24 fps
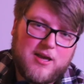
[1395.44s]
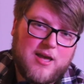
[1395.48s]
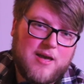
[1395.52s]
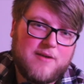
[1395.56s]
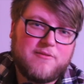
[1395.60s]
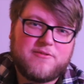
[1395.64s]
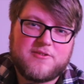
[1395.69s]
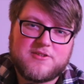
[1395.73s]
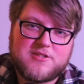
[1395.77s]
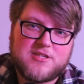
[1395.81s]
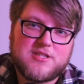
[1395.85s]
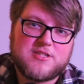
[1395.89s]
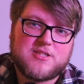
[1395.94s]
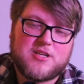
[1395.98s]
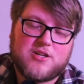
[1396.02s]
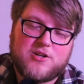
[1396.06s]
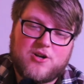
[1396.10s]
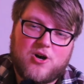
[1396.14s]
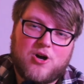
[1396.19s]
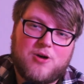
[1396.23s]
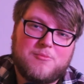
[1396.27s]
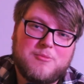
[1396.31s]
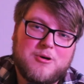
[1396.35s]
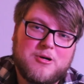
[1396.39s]
Emphasis on
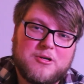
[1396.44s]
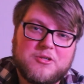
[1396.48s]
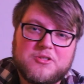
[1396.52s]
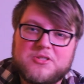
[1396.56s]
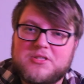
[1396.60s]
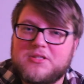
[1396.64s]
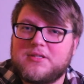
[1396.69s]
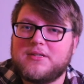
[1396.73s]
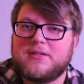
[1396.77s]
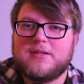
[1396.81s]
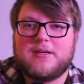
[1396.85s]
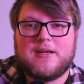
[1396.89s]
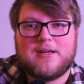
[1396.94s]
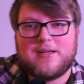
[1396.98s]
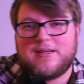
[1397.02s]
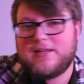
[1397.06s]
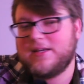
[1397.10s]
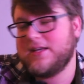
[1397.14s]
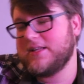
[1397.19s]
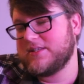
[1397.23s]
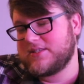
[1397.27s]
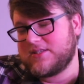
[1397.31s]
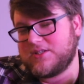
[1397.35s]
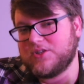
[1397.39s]
almost.
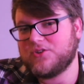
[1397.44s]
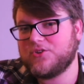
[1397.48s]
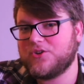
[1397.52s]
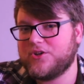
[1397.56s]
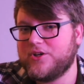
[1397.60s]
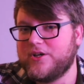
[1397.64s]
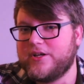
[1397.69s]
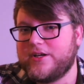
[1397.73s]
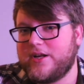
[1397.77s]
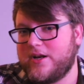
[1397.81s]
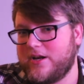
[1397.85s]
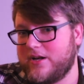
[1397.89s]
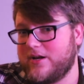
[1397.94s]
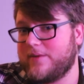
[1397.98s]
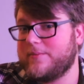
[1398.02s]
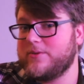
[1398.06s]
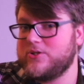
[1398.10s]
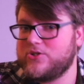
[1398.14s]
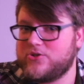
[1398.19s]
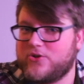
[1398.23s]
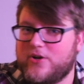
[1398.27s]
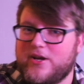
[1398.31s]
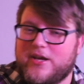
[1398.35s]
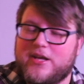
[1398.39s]
It's still good and I'm
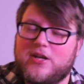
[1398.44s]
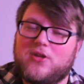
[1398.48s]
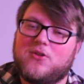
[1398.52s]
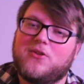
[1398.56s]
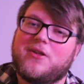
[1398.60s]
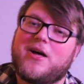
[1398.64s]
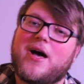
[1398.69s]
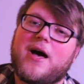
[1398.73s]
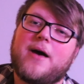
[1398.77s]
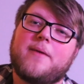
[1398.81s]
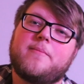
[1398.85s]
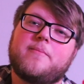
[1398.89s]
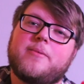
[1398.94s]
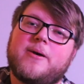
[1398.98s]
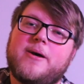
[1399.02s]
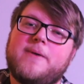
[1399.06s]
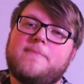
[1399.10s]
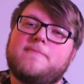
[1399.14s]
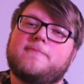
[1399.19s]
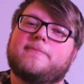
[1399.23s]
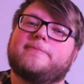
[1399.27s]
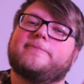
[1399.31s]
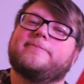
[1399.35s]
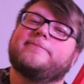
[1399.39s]
enjoying it a lot,
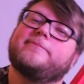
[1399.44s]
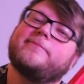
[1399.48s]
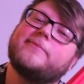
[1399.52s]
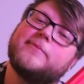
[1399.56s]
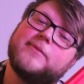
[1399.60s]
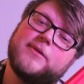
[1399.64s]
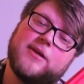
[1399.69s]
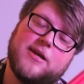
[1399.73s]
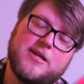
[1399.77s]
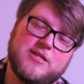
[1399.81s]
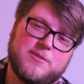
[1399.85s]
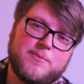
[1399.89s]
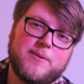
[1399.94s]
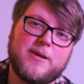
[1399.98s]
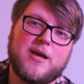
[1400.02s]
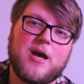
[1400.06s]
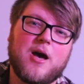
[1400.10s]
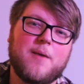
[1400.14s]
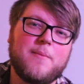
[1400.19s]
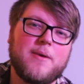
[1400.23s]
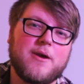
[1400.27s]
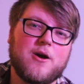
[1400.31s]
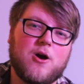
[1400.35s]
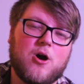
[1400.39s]
but it's
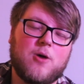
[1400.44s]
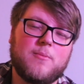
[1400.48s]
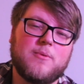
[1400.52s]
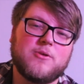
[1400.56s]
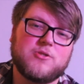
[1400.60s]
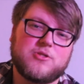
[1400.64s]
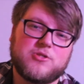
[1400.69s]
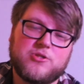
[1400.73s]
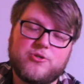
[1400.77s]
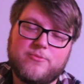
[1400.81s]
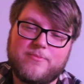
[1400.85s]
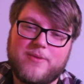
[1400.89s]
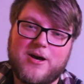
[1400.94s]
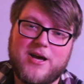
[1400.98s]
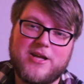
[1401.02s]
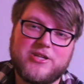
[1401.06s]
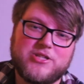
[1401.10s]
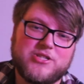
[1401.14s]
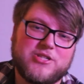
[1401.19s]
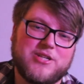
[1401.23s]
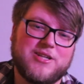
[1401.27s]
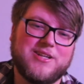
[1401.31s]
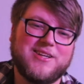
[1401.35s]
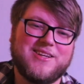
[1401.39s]
becoming almost too
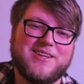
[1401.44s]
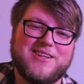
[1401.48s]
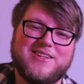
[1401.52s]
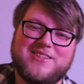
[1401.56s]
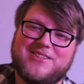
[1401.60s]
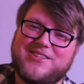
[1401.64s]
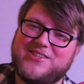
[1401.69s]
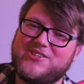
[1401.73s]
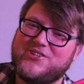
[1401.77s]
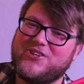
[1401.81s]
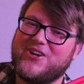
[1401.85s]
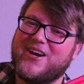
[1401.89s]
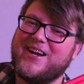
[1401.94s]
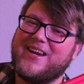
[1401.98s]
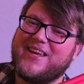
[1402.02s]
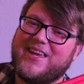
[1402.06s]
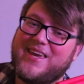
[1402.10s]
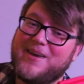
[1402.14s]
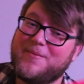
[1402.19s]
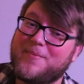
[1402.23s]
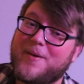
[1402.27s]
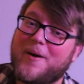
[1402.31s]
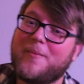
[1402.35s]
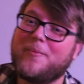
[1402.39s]
much to try to
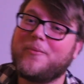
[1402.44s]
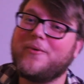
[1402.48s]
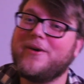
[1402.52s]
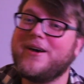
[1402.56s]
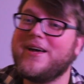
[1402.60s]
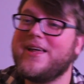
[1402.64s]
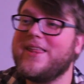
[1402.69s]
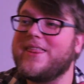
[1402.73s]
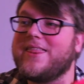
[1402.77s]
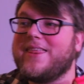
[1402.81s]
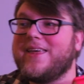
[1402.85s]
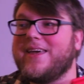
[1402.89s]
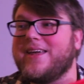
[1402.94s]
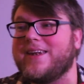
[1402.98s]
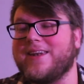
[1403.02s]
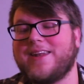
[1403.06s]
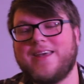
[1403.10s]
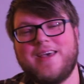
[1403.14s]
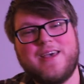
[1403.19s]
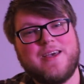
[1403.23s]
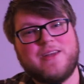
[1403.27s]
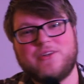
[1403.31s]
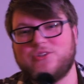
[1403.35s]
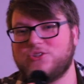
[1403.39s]
keep up with
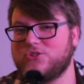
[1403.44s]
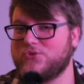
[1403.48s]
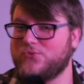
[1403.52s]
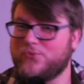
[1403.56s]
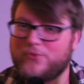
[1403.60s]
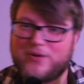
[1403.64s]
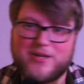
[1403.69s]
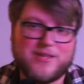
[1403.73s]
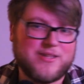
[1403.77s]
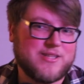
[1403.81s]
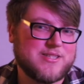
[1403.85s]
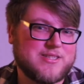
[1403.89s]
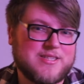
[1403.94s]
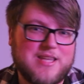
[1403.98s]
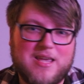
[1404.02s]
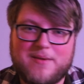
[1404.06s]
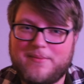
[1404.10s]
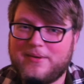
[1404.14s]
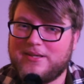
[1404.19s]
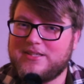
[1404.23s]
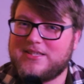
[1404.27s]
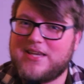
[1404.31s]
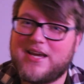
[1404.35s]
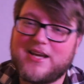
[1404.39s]
and just read the
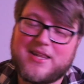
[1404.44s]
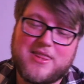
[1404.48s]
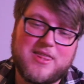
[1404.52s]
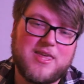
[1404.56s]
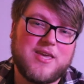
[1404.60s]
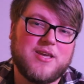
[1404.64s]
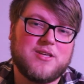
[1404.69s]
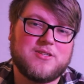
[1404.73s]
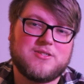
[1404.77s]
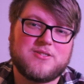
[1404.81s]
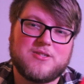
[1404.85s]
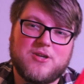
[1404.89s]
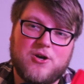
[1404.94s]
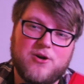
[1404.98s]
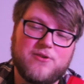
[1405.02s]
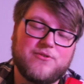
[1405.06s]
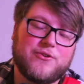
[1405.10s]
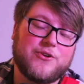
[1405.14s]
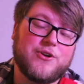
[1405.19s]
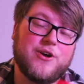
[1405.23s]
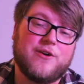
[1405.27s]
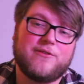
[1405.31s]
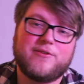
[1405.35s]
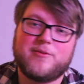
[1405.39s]
same exact things
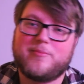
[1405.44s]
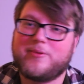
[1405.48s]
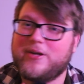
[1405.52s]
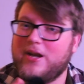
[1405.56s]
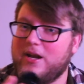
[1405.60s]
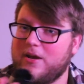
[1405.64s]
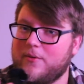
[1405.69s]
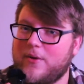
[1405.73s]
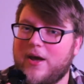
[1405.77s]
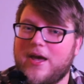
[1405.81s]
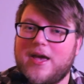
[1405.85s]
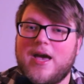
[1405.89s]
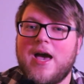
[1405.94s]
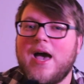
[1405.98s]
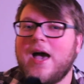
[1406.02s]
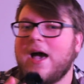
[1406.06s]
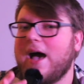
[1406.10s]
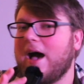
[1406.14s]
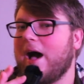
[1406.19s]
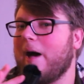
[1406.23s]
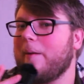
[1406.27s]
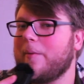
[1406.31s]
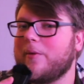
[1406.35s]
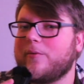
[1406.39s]
over and over. But anyway,
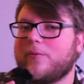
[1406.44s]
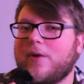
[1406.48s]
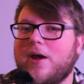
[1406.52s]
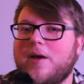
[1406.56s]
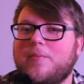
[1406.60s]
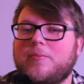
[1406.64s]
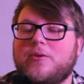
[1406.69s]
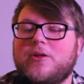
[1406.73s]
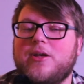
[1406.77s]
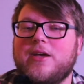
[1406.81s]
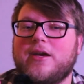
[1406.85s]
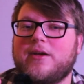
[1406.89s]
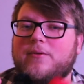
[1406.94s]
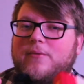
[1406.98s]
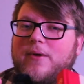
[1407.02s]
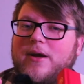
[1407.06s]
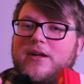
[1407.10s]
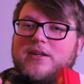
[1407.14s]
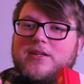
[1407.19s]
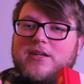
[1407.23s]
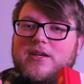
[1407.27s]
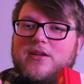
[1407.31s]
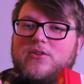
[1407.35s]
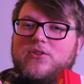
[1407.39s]
I've been rambling and
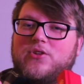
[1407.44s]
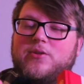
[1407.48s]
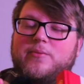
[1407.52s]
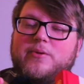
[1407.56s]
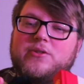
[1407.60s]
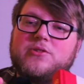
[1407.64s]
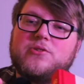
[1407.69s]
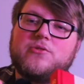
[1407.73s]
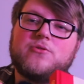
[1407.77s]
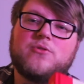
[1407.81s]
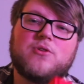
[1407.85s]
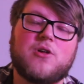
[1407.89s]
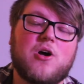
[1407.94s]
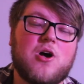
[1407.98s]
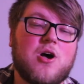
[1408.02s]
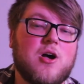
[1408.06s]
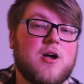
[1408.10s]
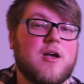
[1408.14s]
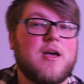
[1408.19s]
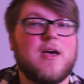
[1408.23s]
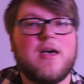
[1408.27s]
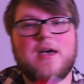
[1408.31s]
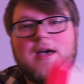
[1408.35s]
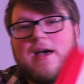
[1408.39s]
ranting a little bit too
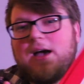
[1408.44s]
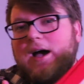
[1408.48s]
long.